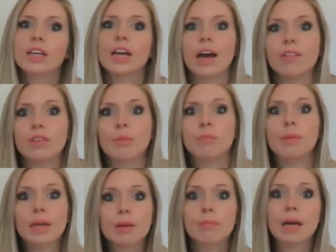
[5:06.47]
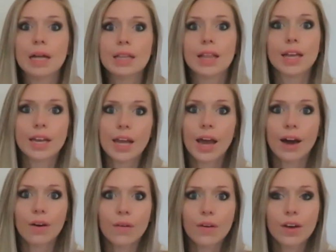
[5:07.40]
having a big belly
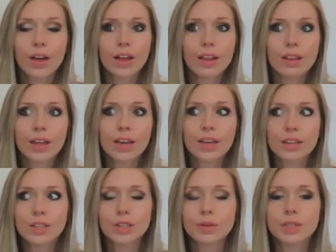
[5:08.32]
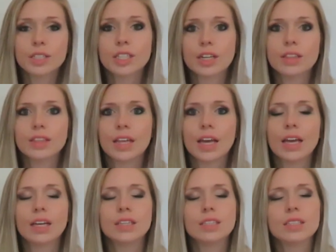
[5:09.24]
now, like doing certain
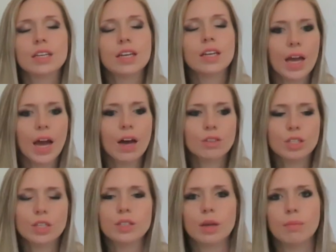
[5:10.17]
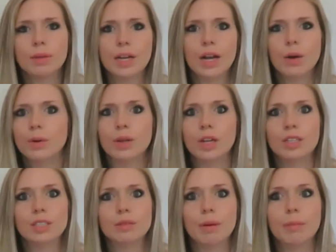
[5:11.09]
things. I'll do something and I won't
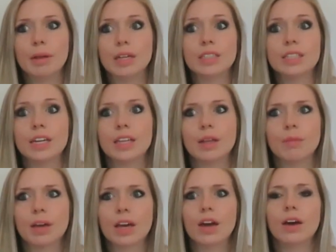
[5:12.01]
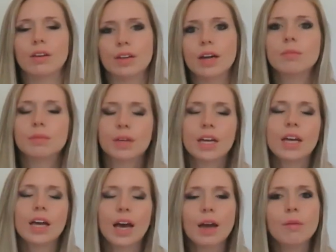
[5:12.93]
notice my belly's there and I'm like, oh yeah,
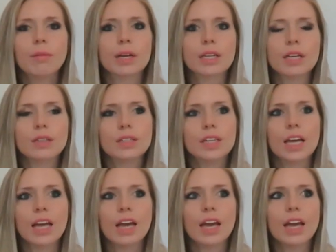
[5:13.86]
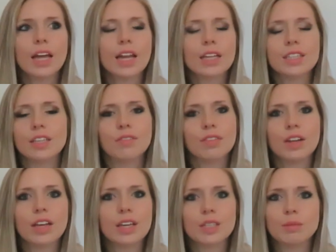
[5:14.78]
I'm pregnant. And it's so
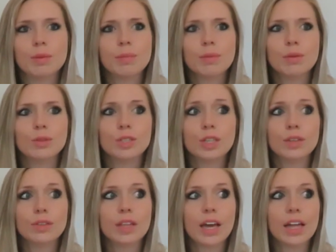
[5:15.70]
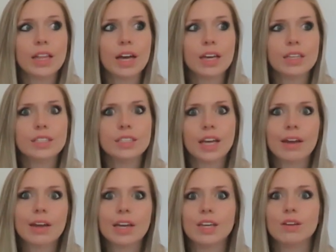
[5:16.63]
funny because people do, they like
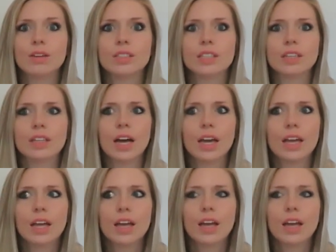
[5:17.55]
stare at you because they're like,